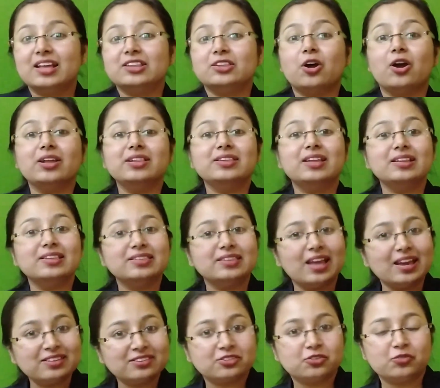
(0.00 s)
Now in the
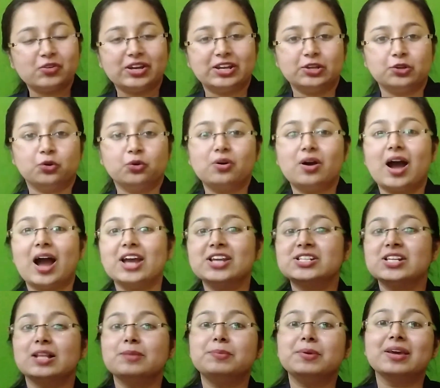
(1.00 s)
next video, I
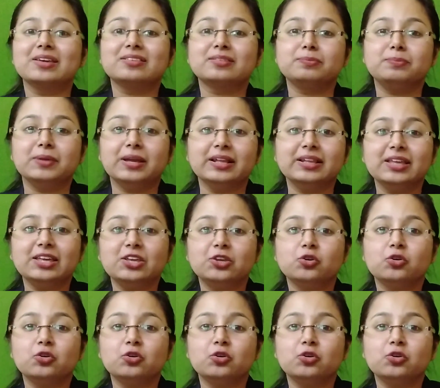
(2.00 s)
shall be explaining